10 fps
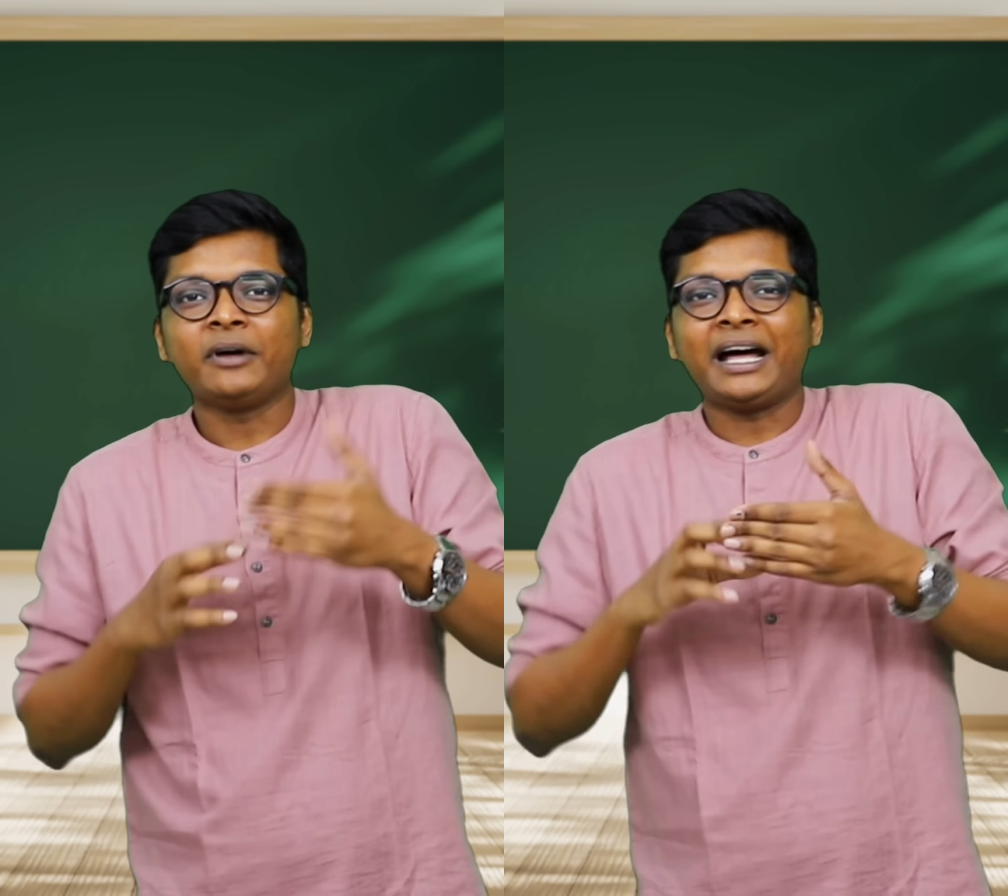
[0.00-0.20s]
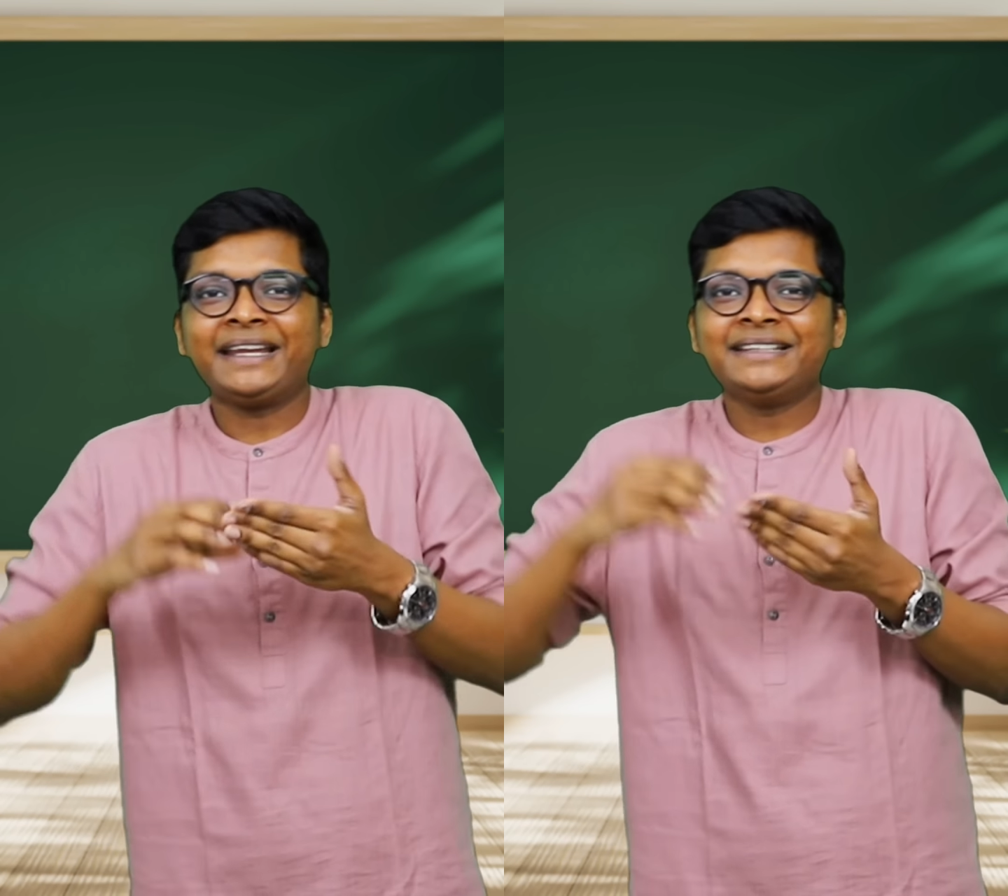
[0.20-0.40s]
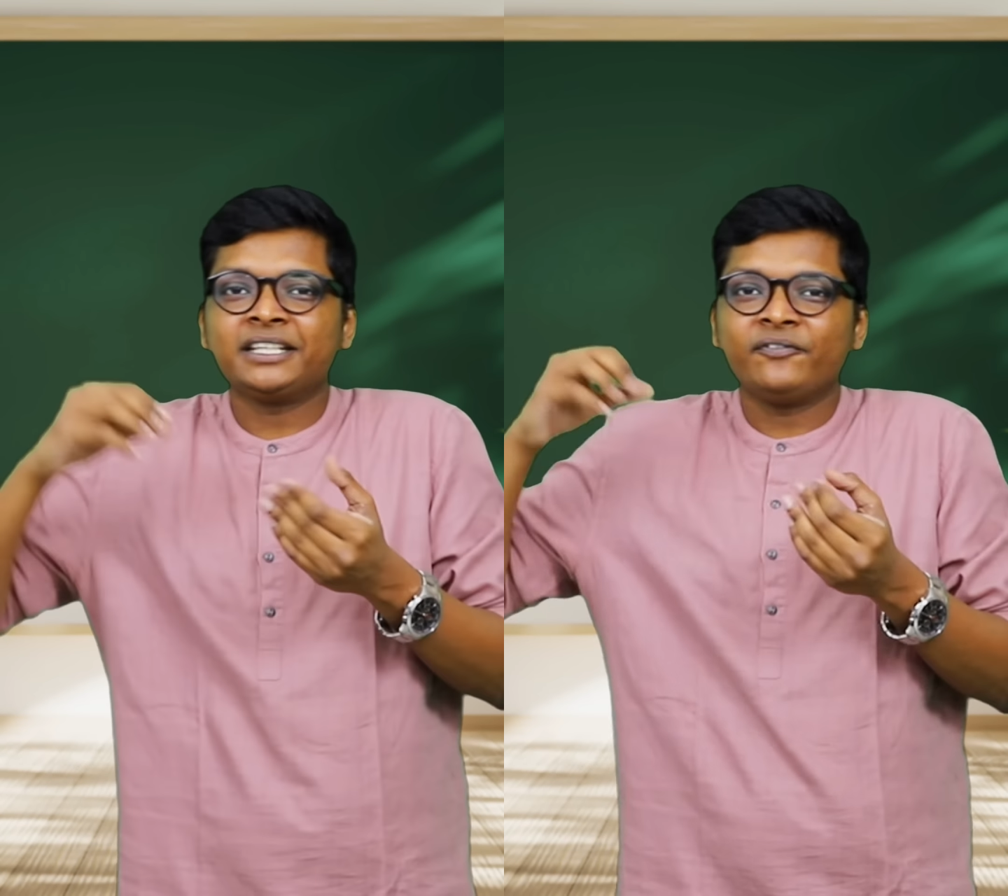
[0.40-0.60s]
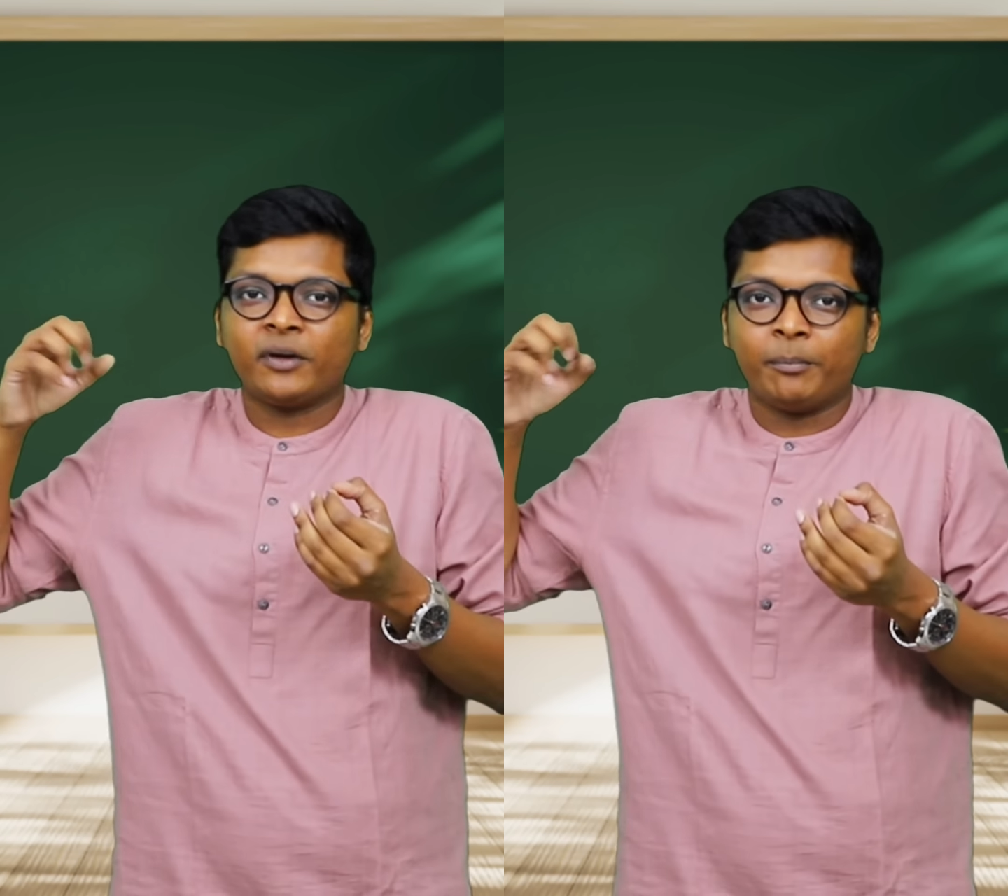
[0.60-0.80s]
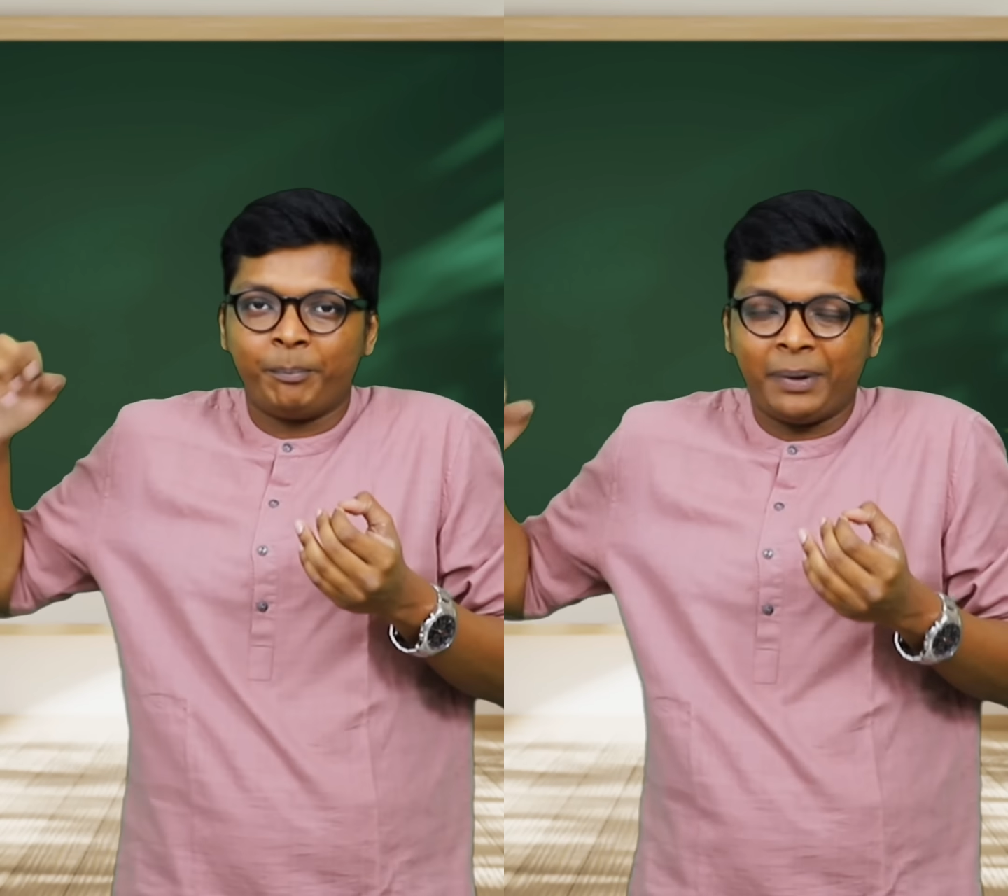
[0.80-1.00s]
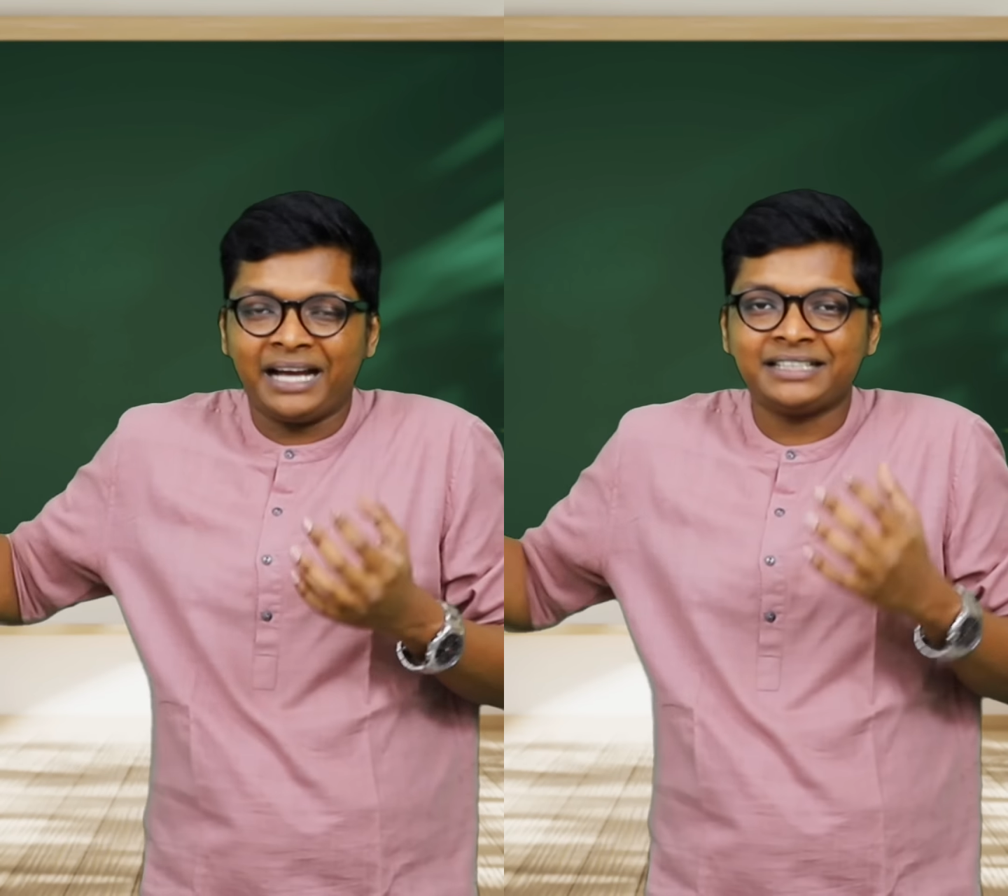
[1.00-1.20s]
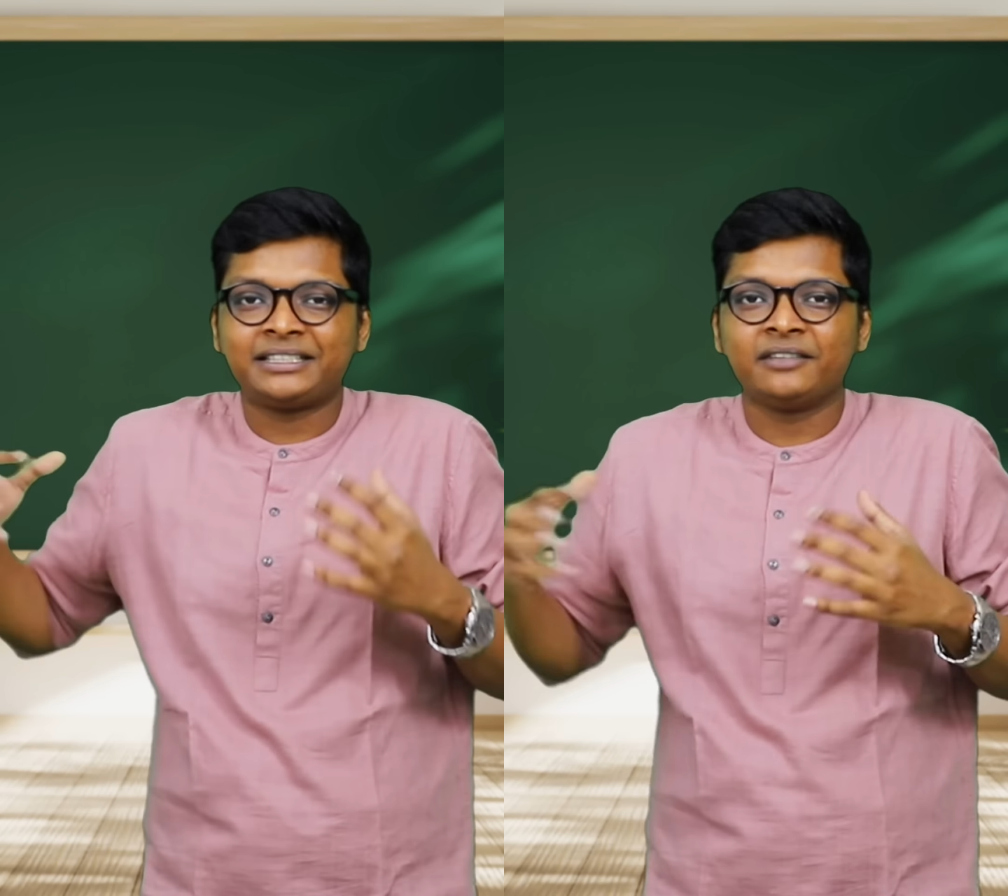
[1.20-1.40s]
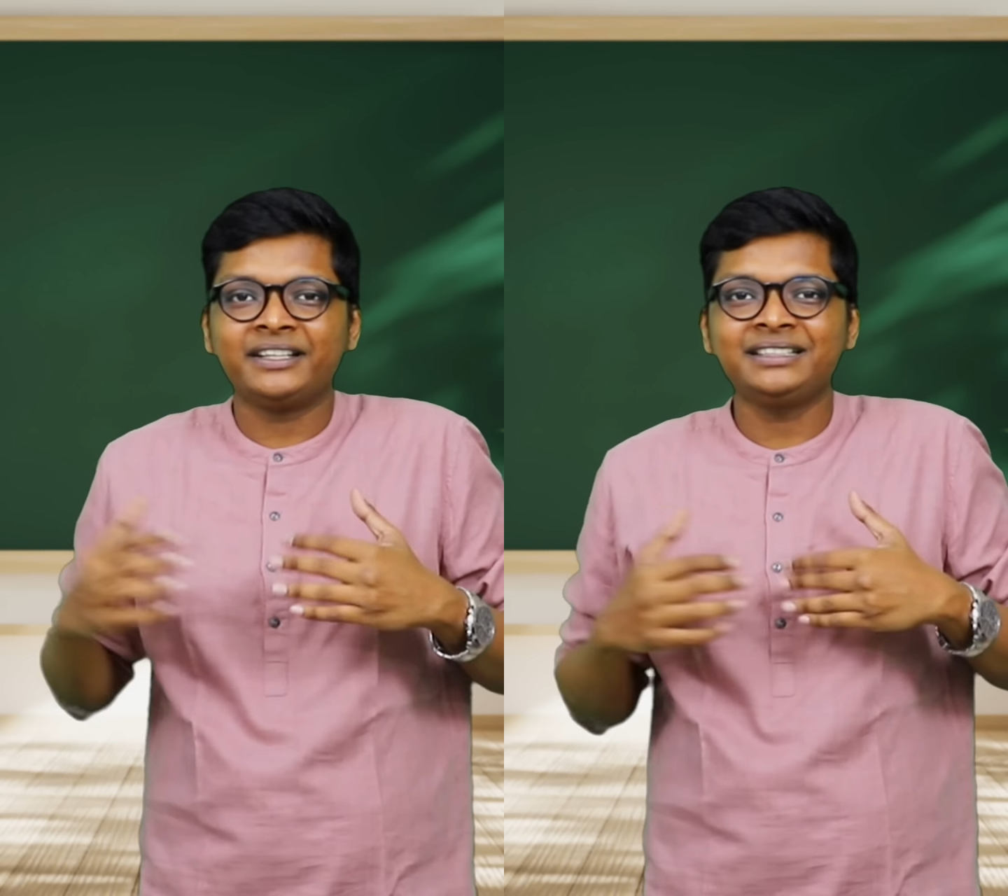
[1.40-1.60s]
arising from
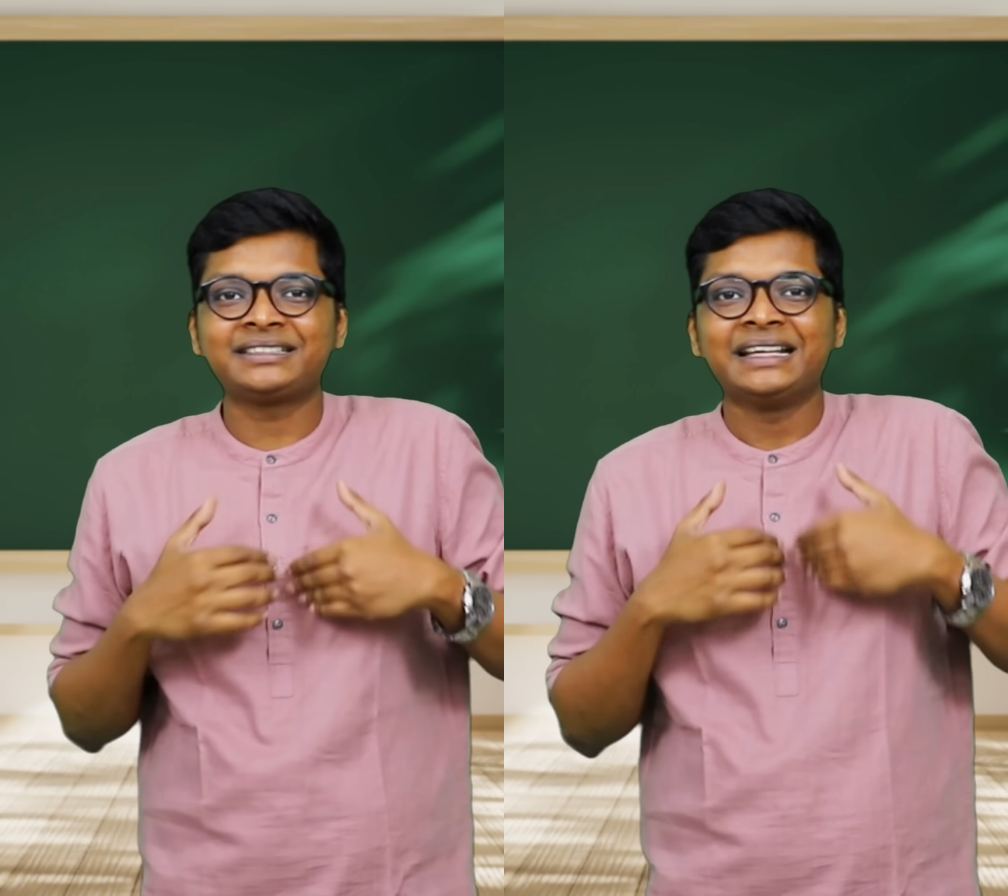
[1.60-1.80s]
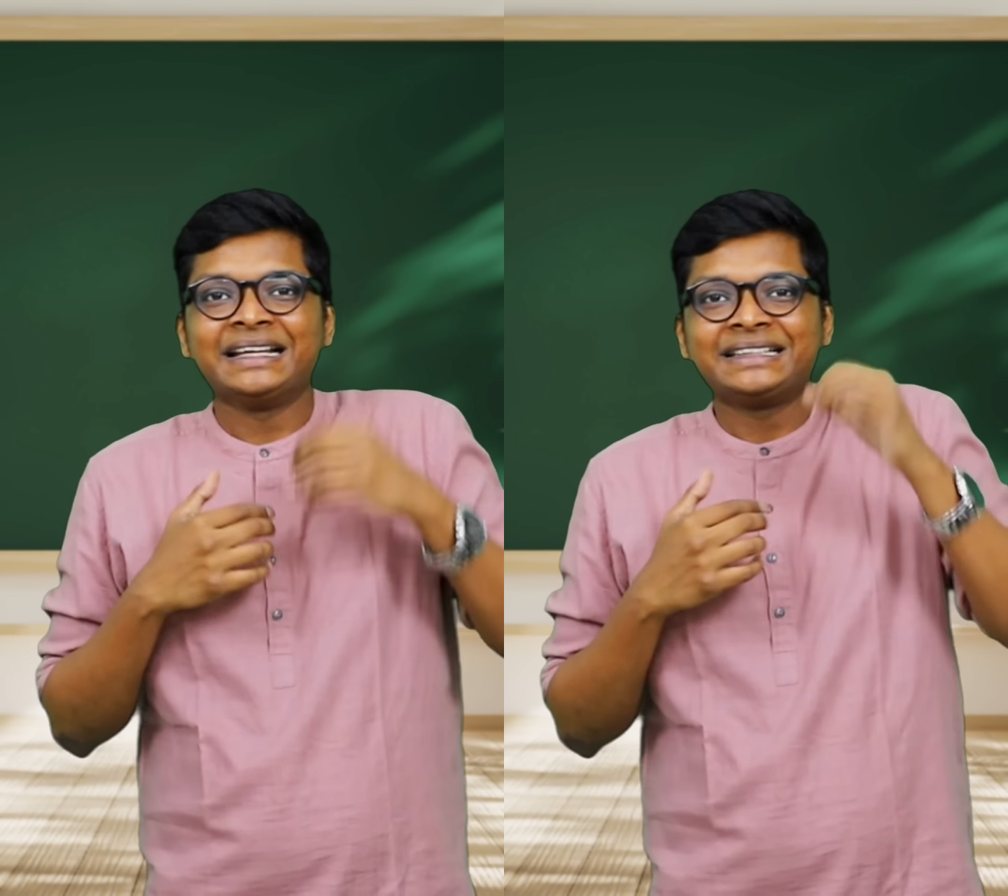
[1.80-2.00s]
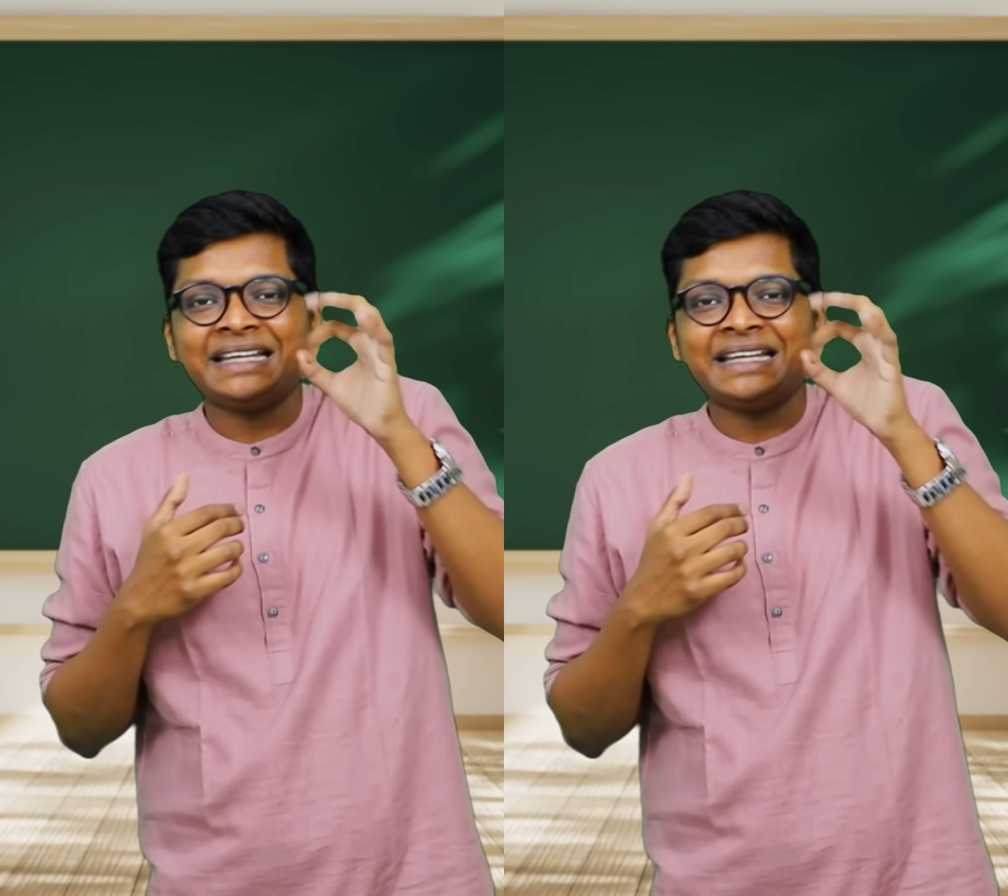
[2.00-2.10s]
past events.